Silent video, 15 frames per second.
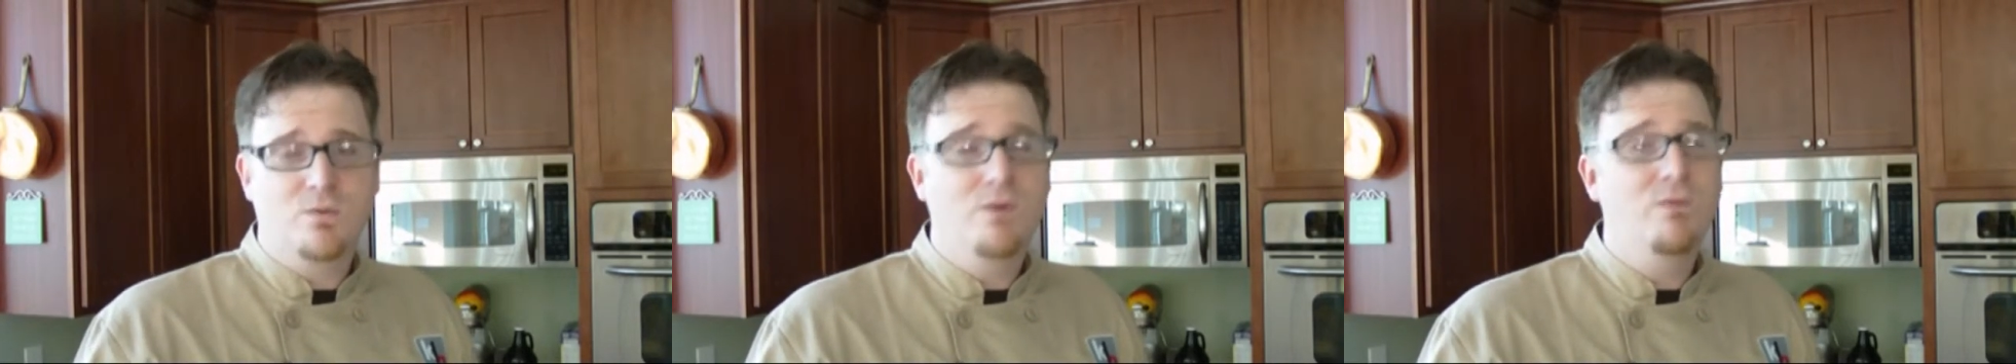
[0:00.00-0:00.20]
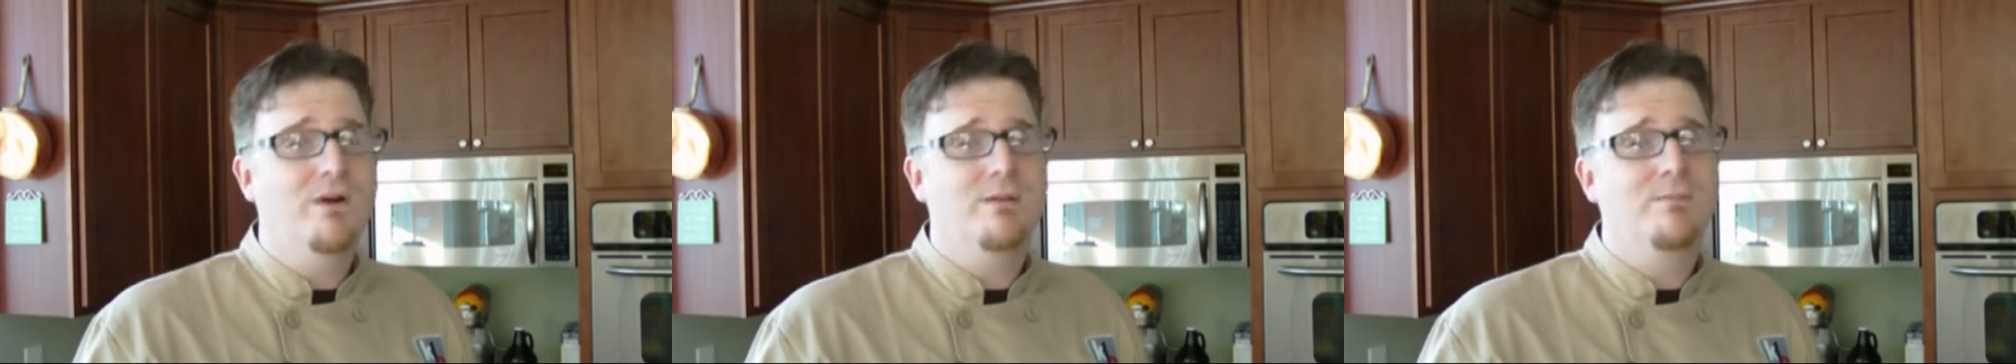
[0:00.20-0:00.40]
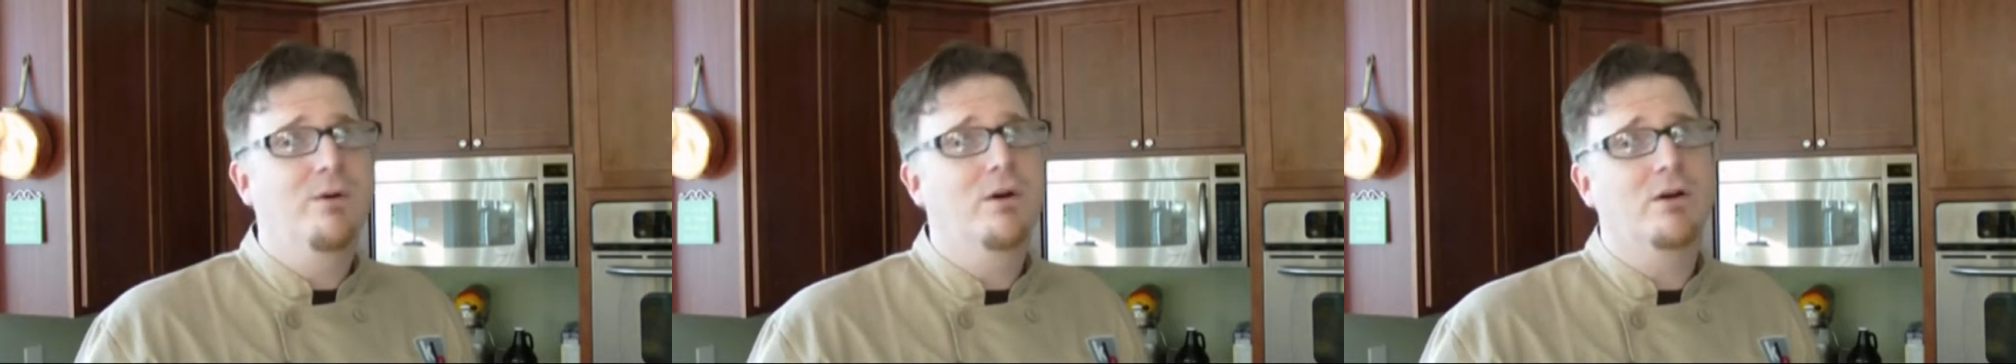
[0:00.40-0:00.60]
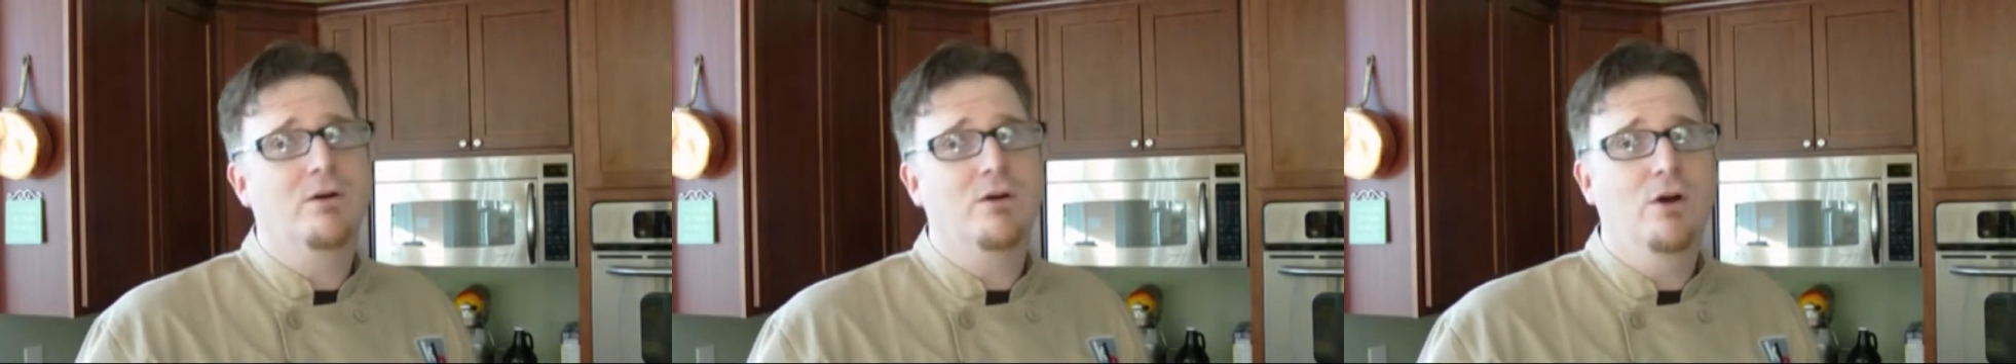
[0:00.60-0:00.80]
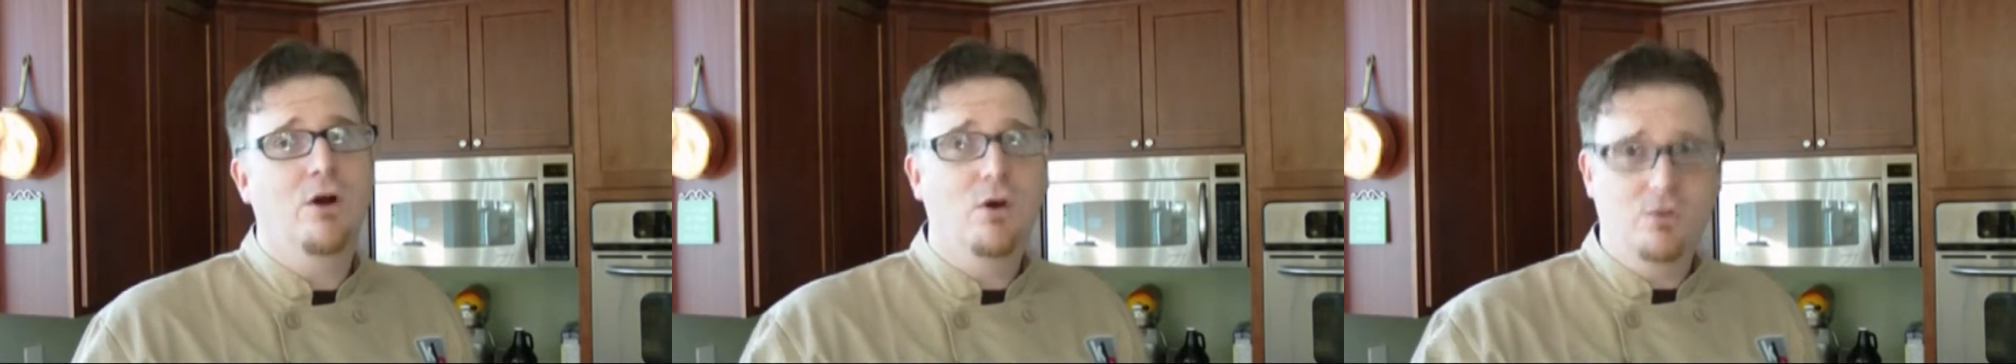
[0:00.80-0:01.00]
we want to put
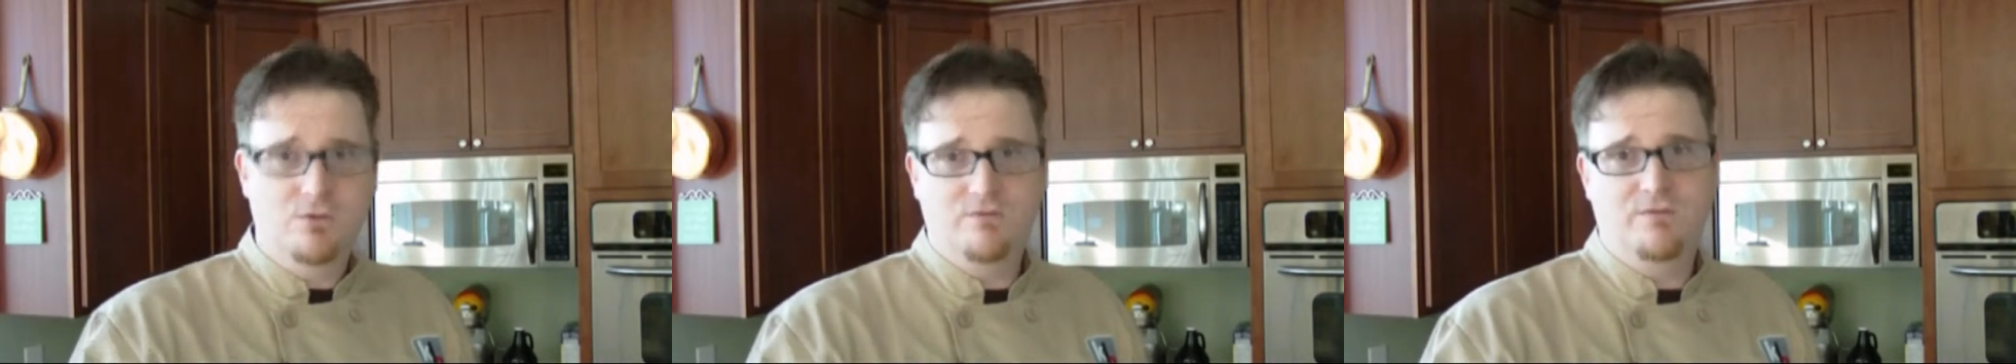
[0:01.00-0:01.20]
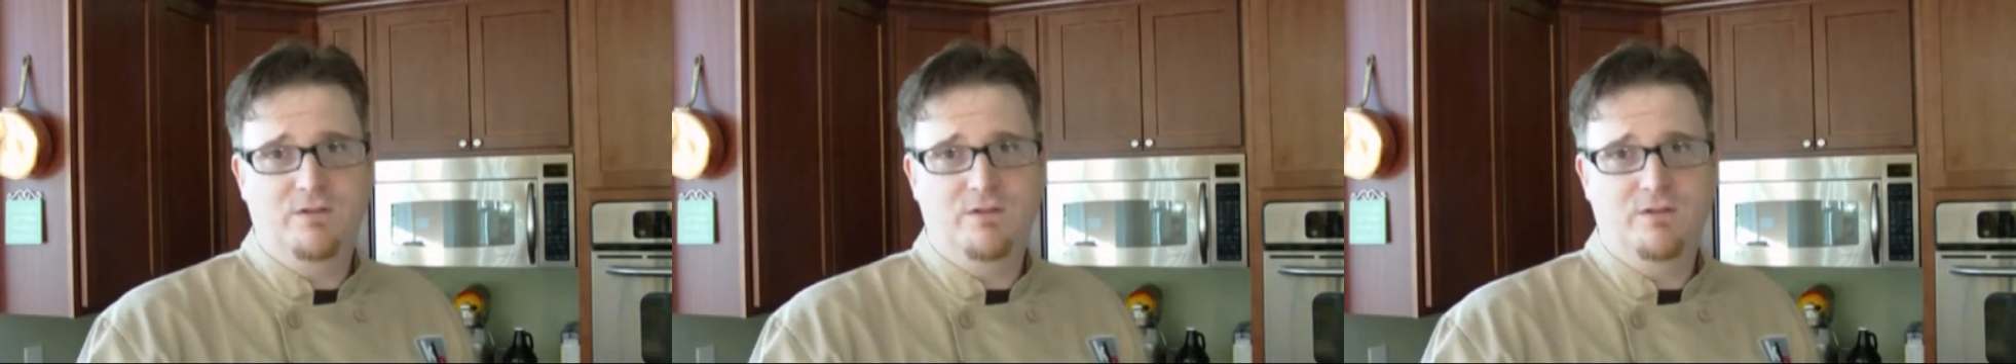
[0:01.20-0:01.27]
our own